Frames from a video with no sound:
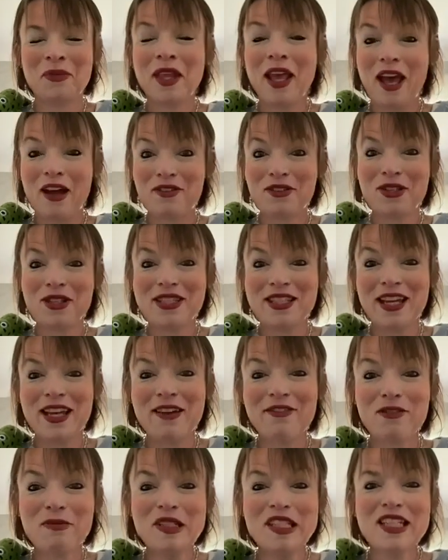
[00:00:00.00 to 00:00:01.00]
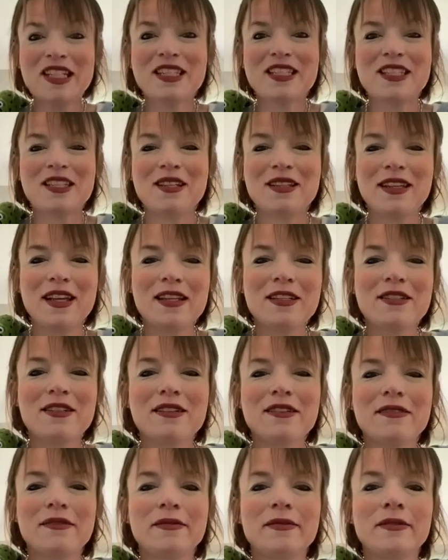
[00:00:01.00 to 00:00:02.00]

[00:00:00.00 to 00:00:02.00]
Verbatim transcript: Have a good day, everybody. See you later.